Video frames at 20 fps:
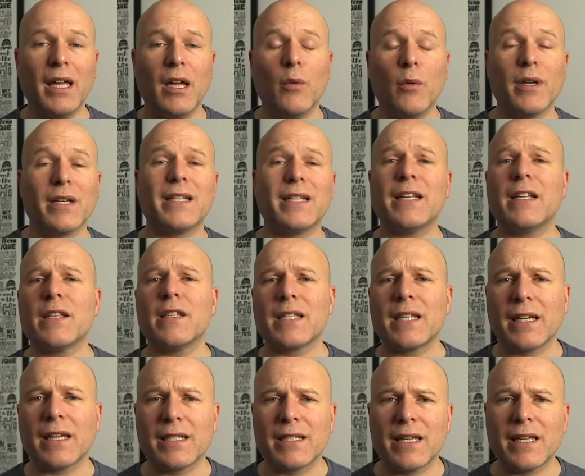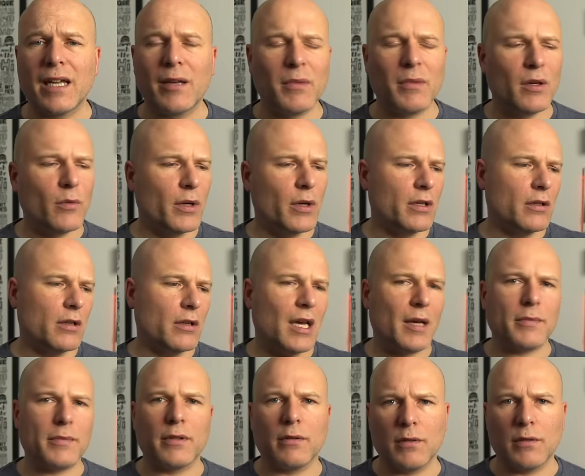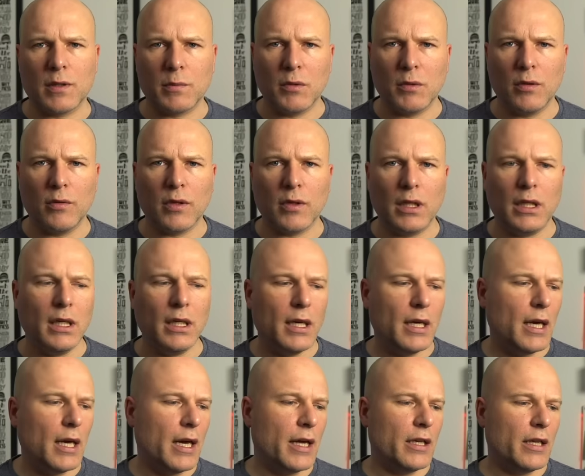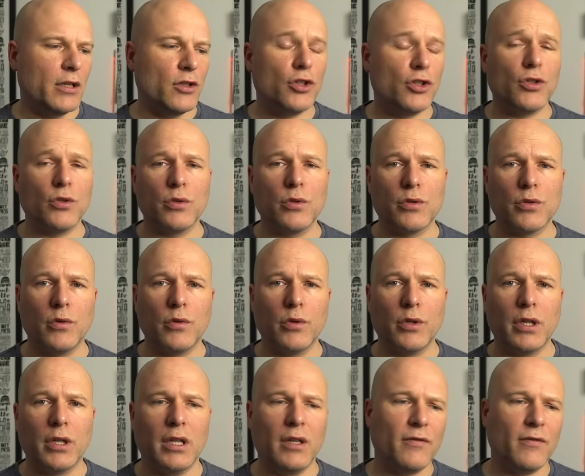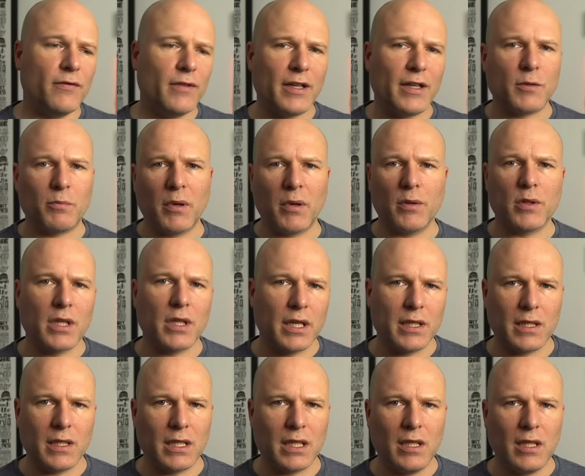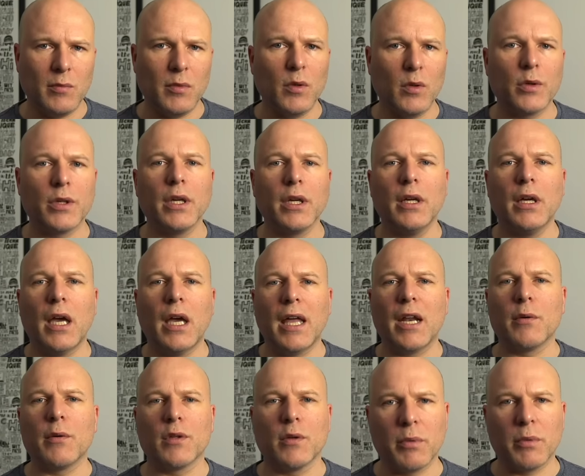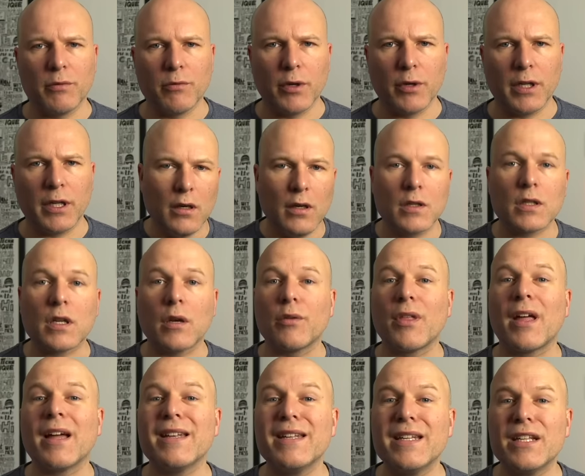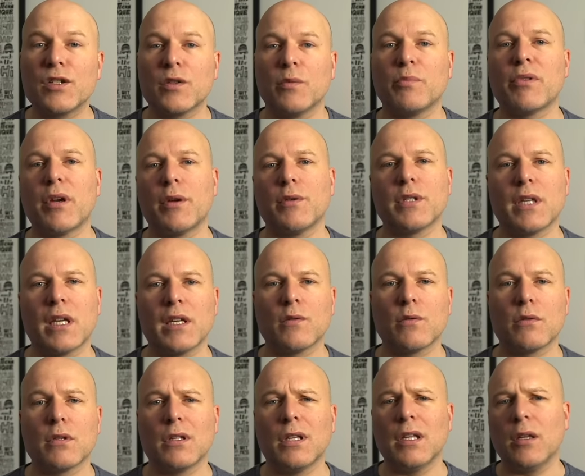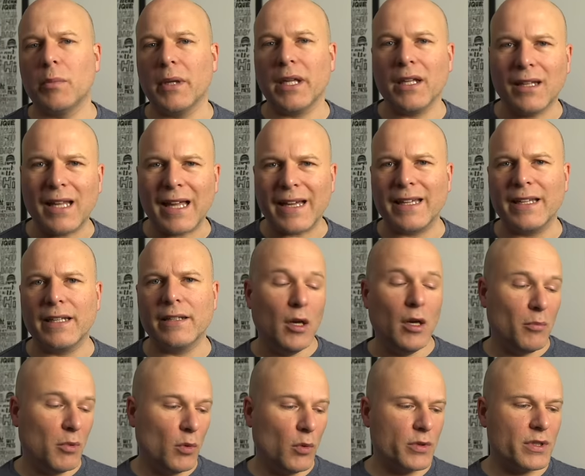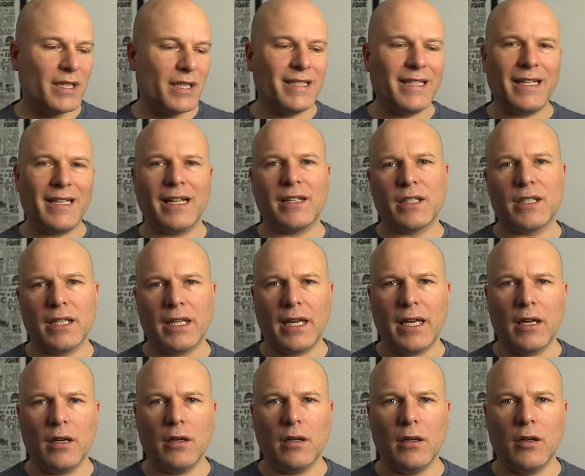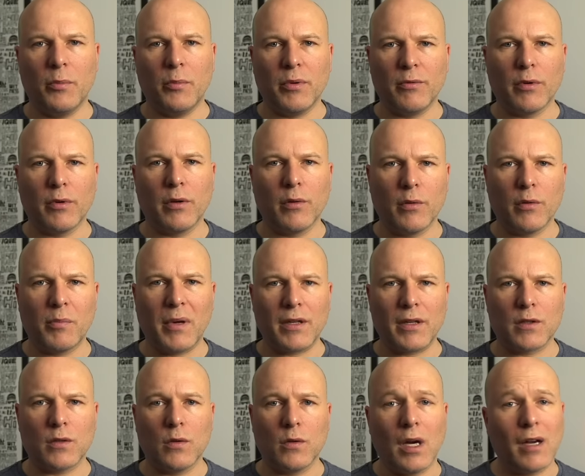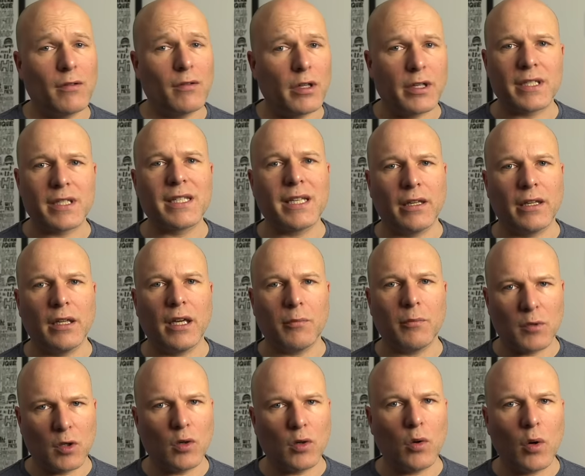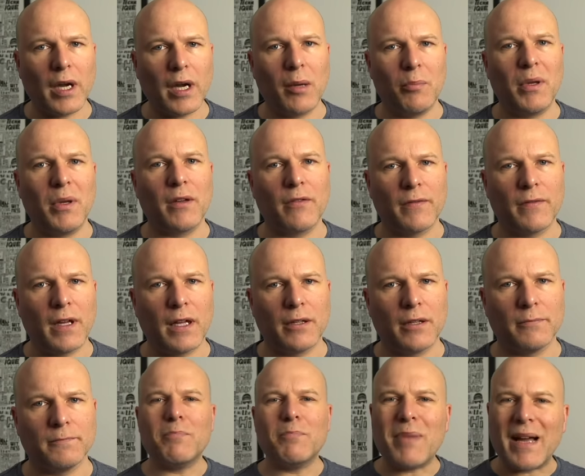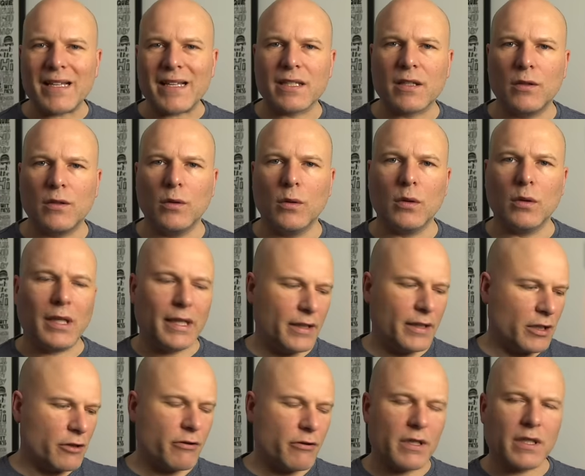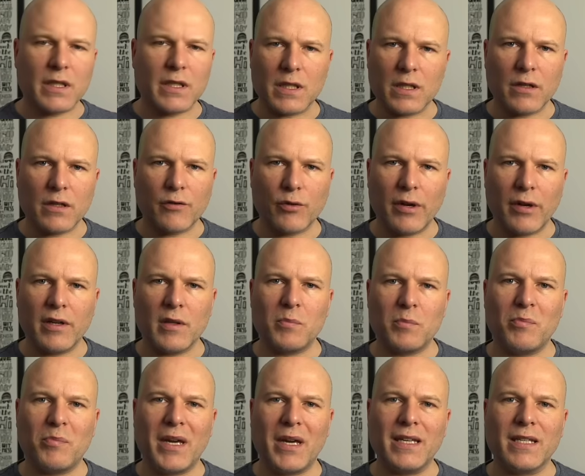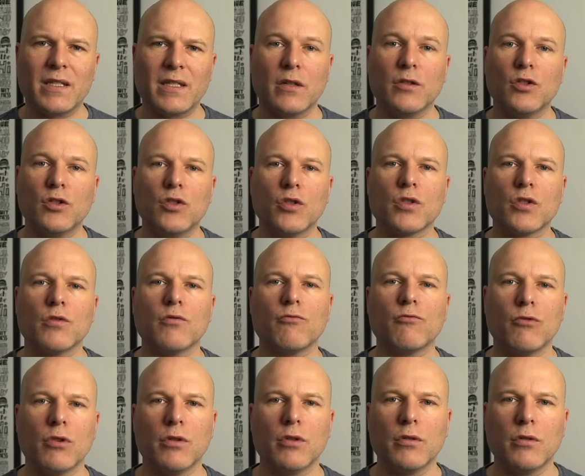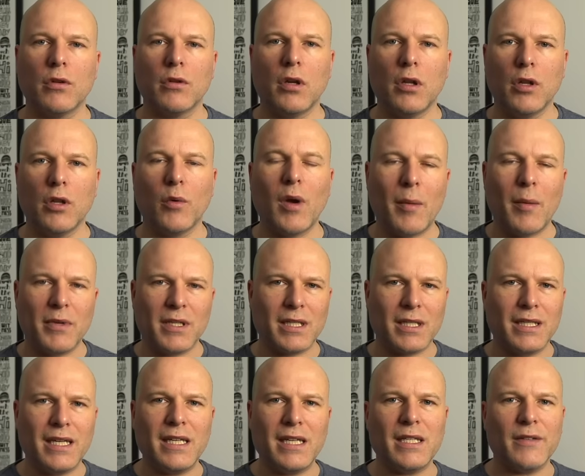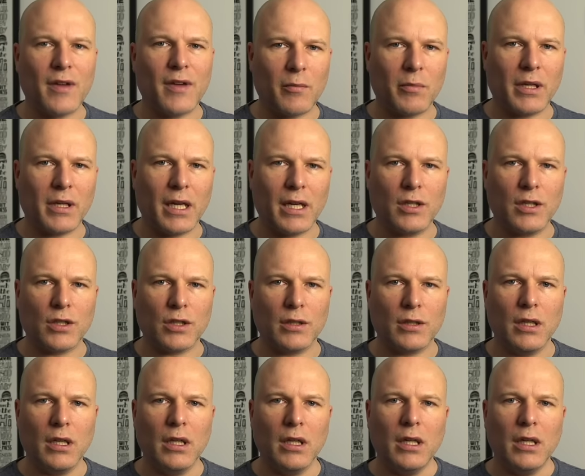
When I did it the second time, it went absolutely smoothly, and in short order, it flashed both sides of the keyboard, and I was up and running. So that initial process was a little bit lacking, but once I did actually get up and running with Bazecor, I've got to tell you, I'm quite a big fan. Bazecor, like the Chrysalis software it's based on, doesn't run on the web. It's a native application.